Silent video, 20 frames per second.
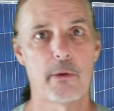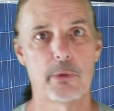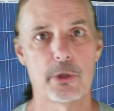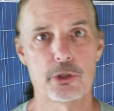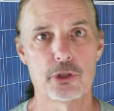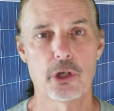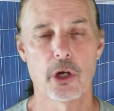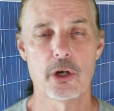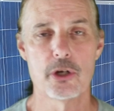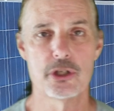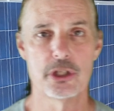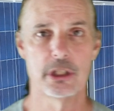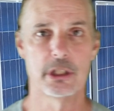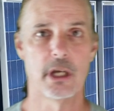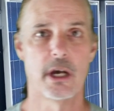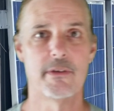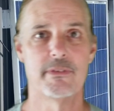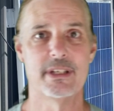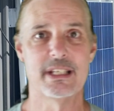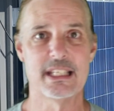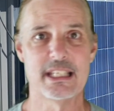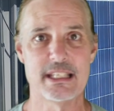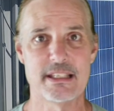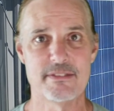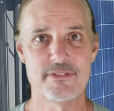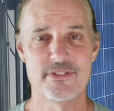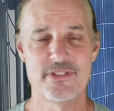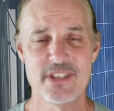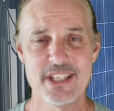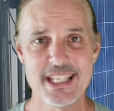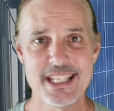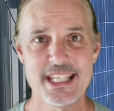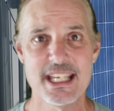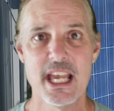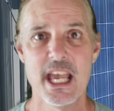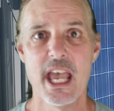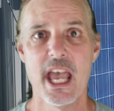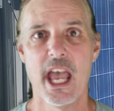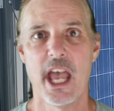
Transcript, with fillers: with charging of an E V